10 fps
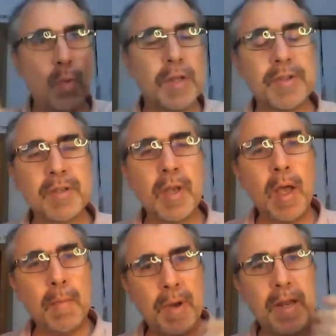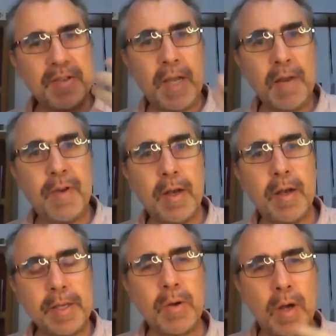ones. But as kind of
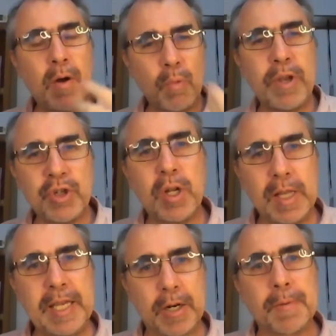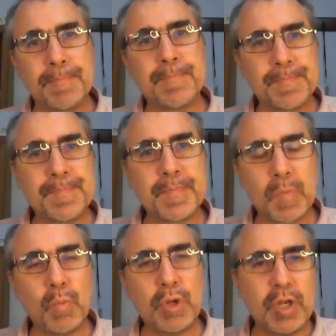a, you know, a regional leader,
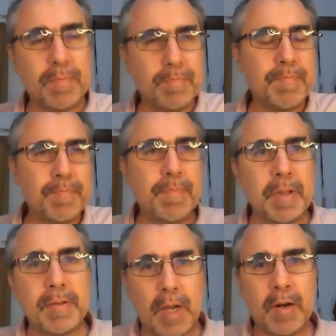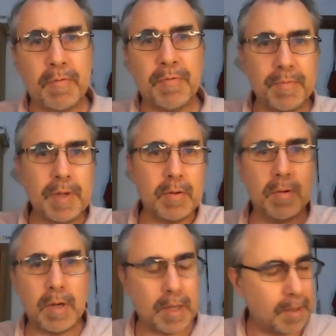which had been kind of, you
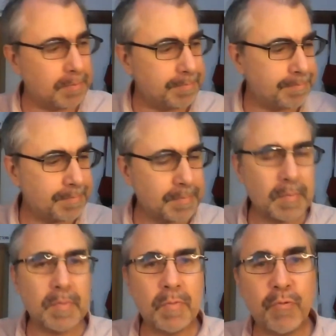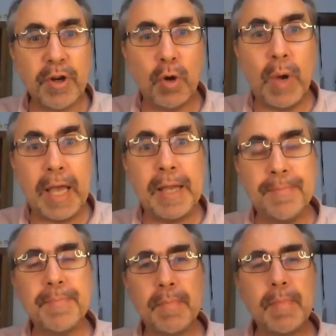know, frittered
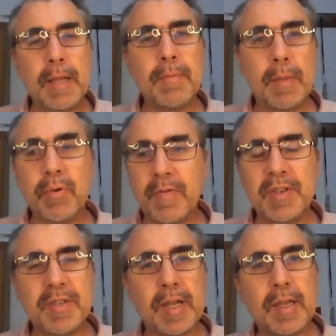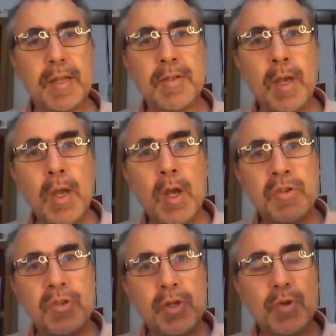away in previous decades.
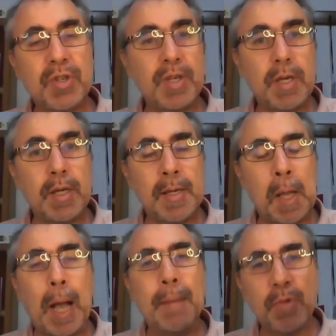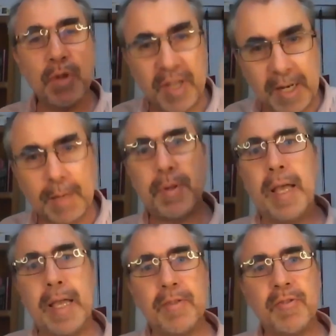So you see AMLO sending a
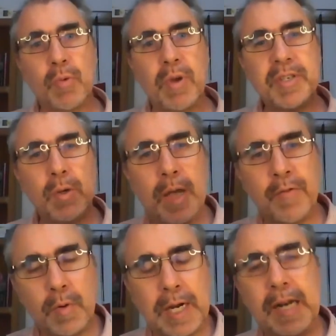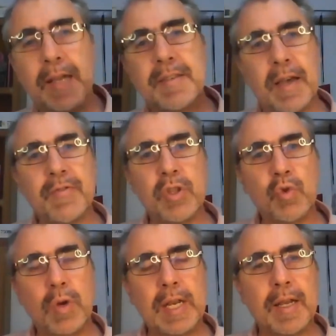plane to rescue Evo Morales after the
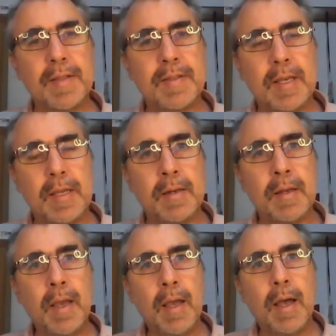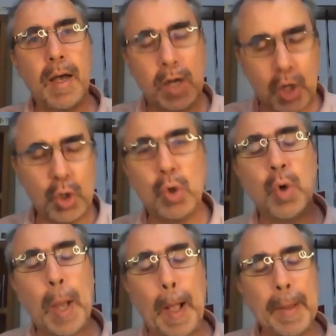2019
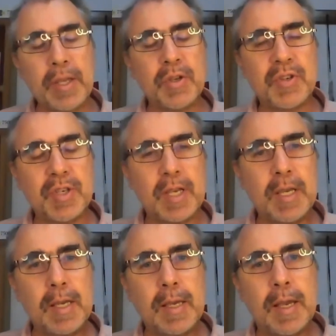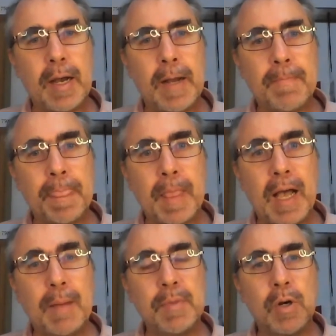coup. You see
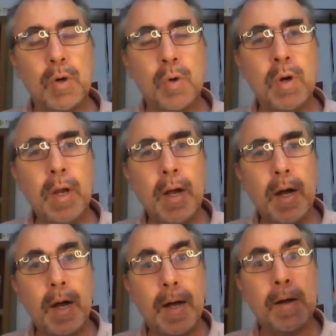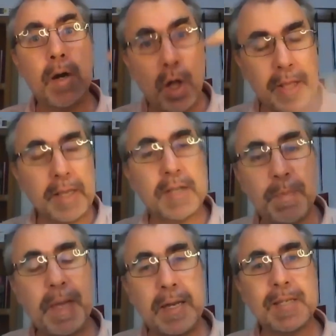AMLO calling a
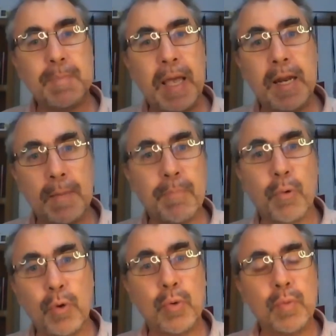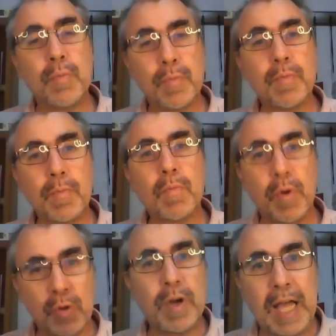spade in Peru
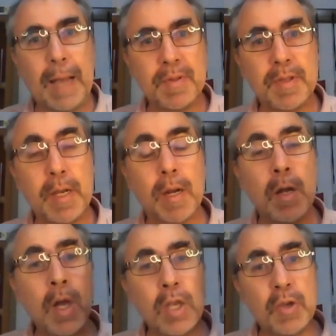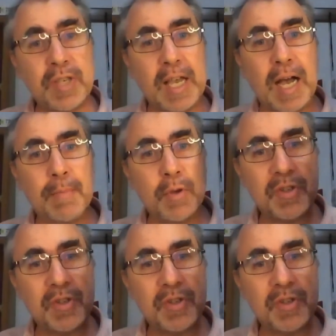with what happened there. You see AMLO